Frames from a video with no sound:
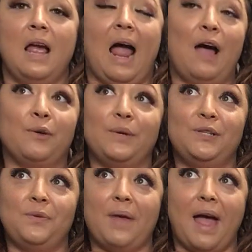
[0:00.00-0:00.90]
How do we
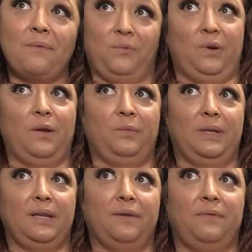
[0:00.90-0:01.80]
do that? Well, we
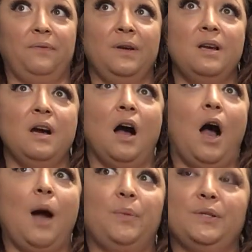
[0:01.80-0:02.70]
give
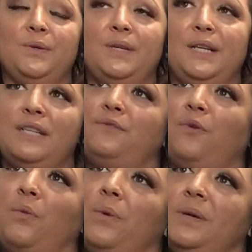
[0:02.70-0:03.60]
opportunities
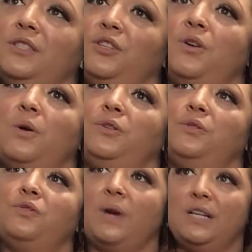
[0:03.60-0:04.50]
for women to go
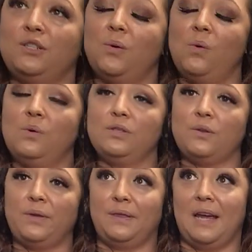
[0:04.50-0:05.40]
to trade schools
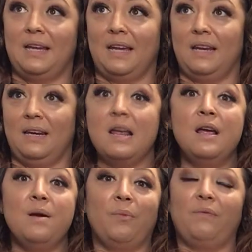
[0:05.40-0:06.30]
so that they can
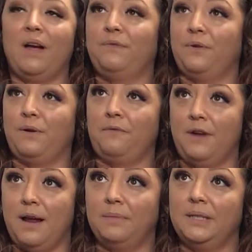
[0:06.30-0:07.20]
provide for their
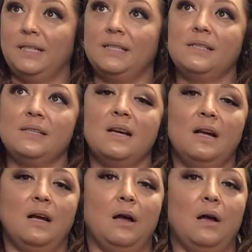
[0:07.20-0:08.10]
families.
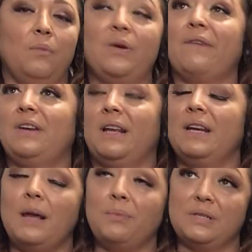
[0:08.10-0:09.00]
We have a
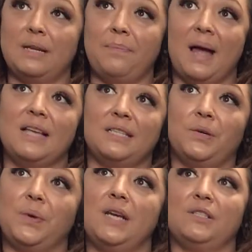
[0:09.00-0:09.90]
99%
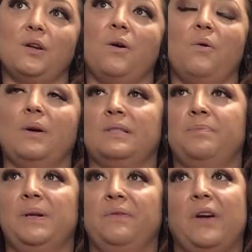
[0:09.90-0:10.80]
passing rate, so it's
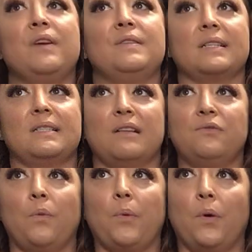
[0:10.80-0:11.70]
been a very
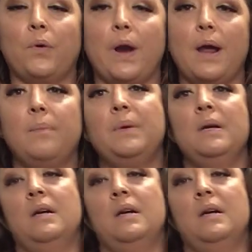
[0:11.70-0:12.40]
successful program.